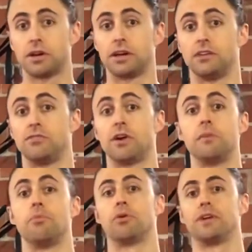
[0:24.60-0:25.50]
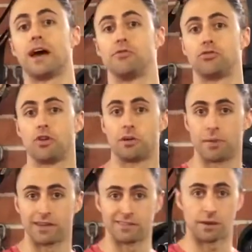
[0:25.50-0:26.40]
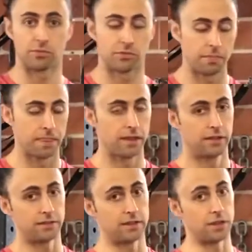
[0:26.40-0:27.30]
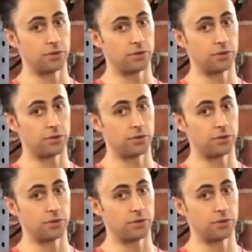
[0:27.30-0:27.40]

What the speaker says: is very important to have strong biceps. Today we're